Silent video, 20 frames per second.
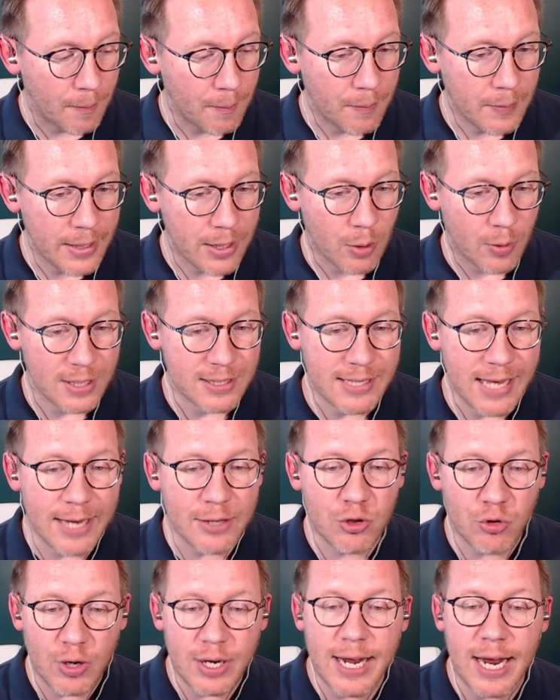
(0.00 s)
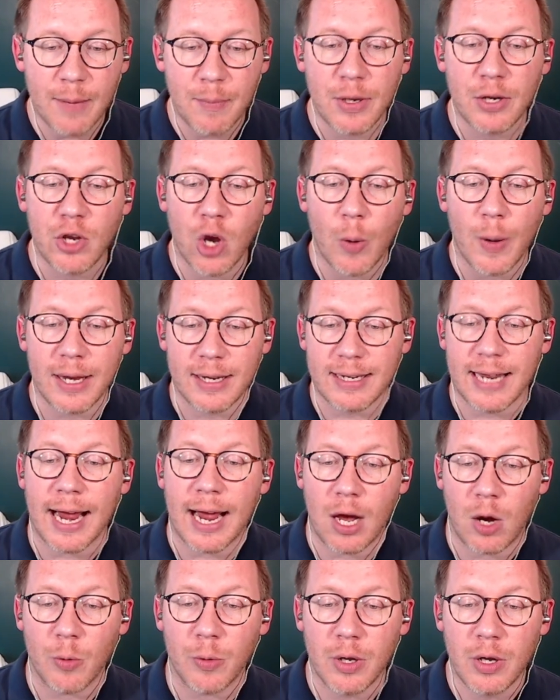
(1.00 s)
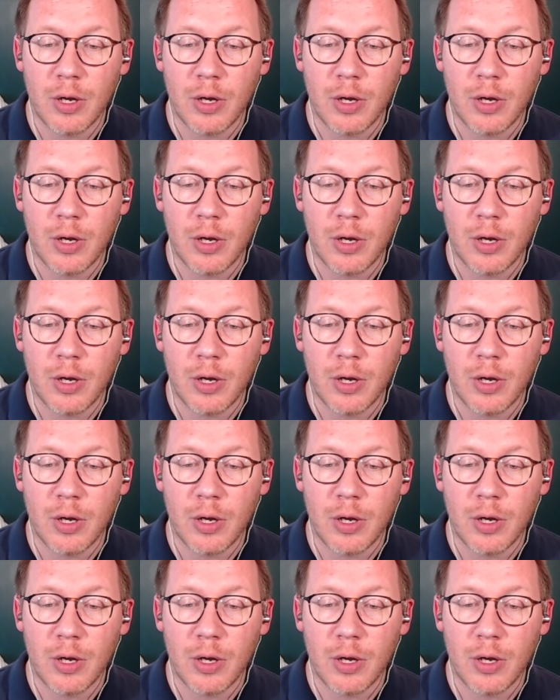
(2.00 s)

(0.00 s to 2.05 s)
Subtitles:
Because that trend had been going down.